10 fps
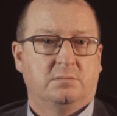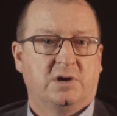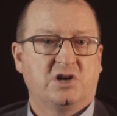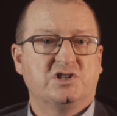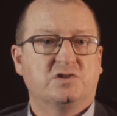
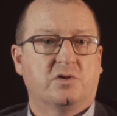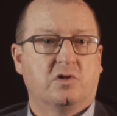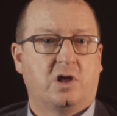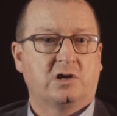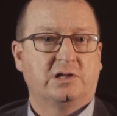Patients with
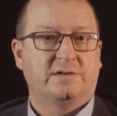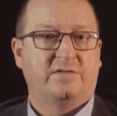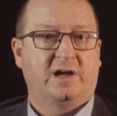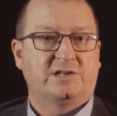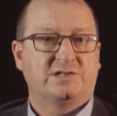locally
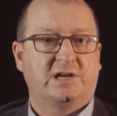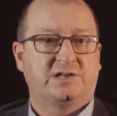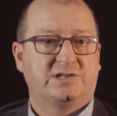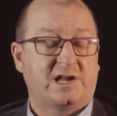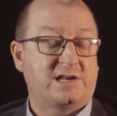advanced
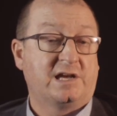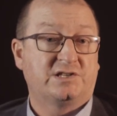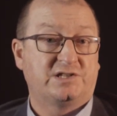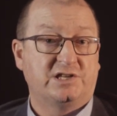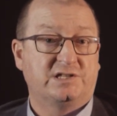
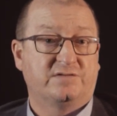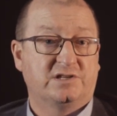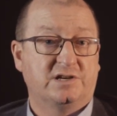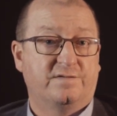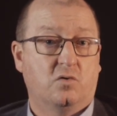extensive
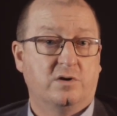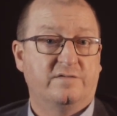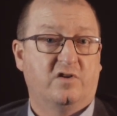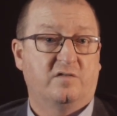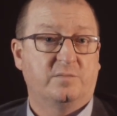T4
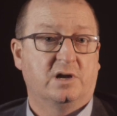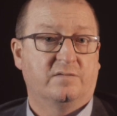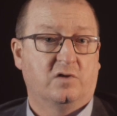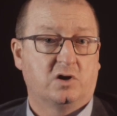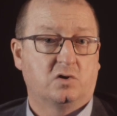involvement
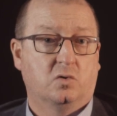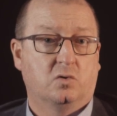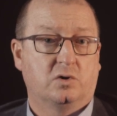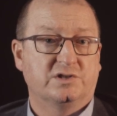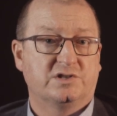of local
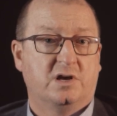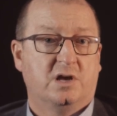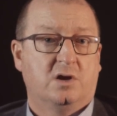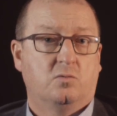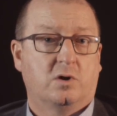organs
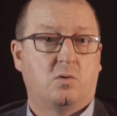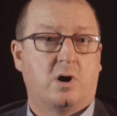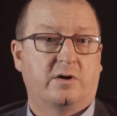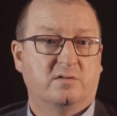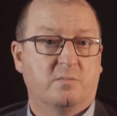
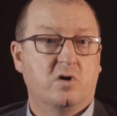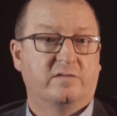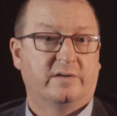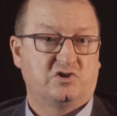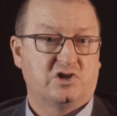requiring
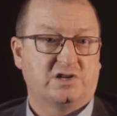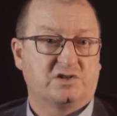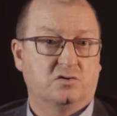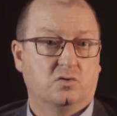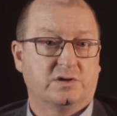removal of
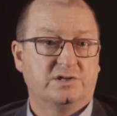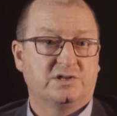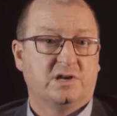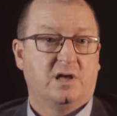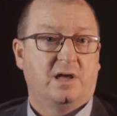adjacent
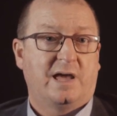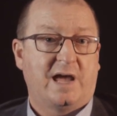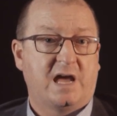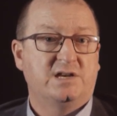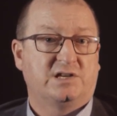organs
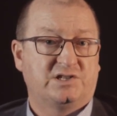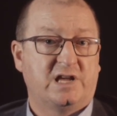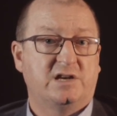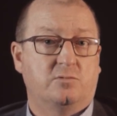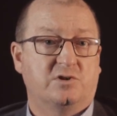and
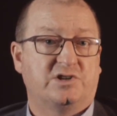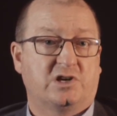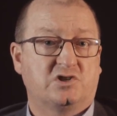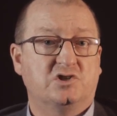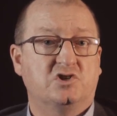extended
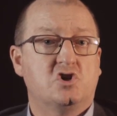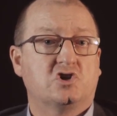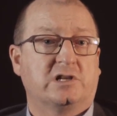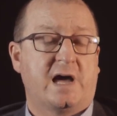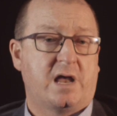resections
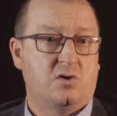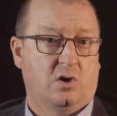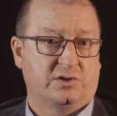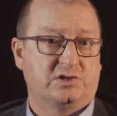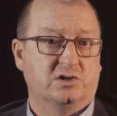usually are
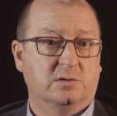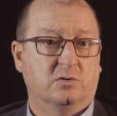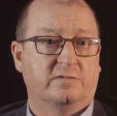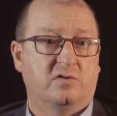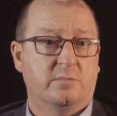not
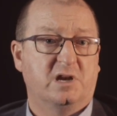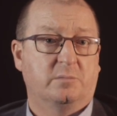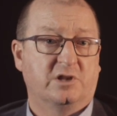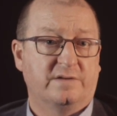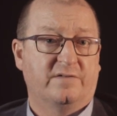suitable for a
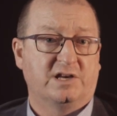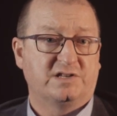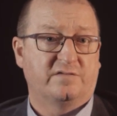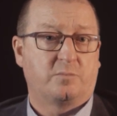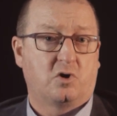minimally
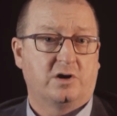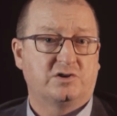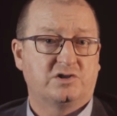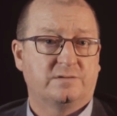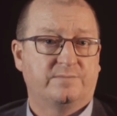invasive
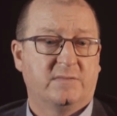approach.